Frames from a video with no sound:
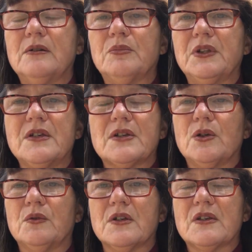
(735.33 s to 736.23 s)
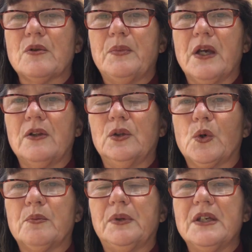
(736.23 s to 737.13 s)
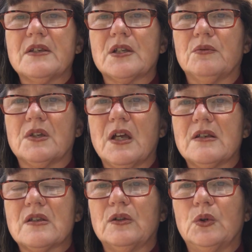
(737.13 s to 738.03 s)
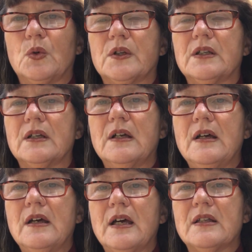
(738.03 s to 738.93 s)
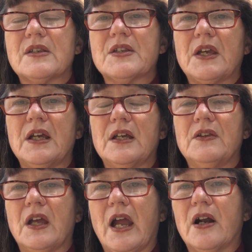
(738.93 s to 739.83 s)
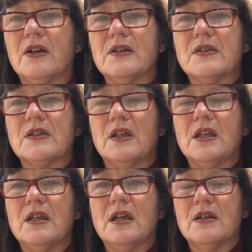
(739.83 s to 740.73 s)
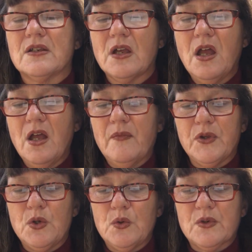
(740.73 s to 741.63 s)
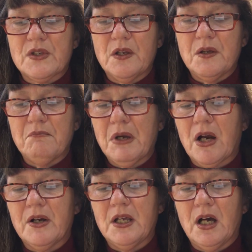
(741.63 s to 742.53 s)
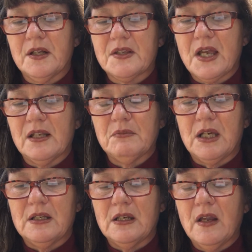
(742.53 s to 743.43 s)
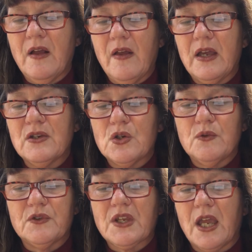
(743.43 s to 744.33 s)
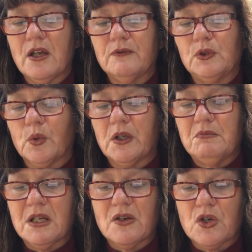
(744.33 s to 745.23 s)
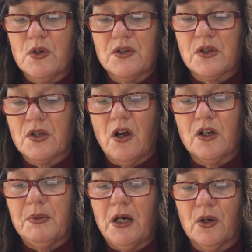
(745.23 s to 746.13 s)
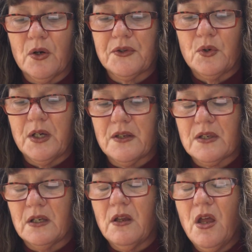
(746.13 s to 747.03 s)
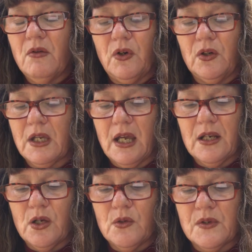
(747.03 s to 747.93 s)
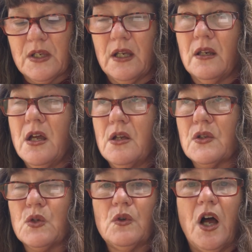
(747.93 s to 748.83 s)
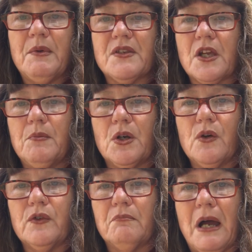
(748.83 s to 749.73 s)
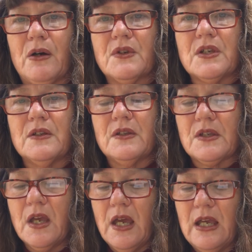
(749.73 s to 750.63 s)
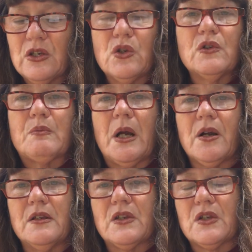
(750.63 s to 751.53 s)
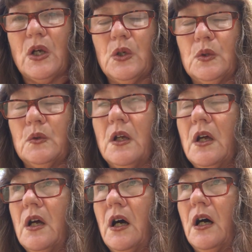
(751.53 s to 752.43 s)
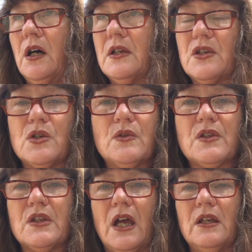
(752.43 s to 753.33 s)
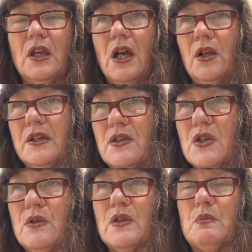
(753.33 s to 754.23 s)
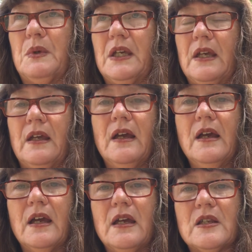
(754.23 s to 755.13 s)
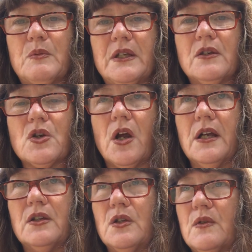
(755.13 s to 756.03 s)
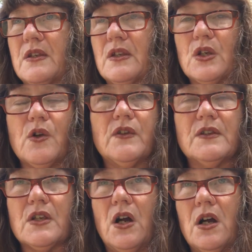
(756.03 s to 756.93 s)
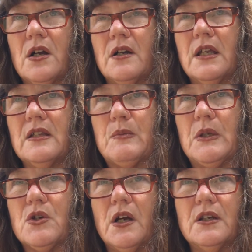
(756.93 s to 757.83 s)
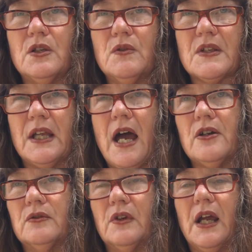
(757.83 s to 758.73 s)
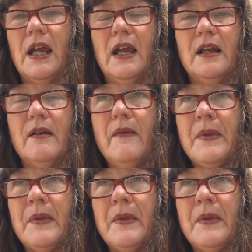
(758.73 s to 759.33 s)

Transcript: Please don't disobey the Lord. Please don't test the Lord and stay in the areas that He has used Mary, God's handmaiden. He's used King of Glory Ministries to talk about earthquakes and volcanoes and tsunamis coming over mountains. He's used Perry Stone. Uh, he's used Danielle. He's used me. He's been trying to use a servant's heart. He's been trying to use Latter Rain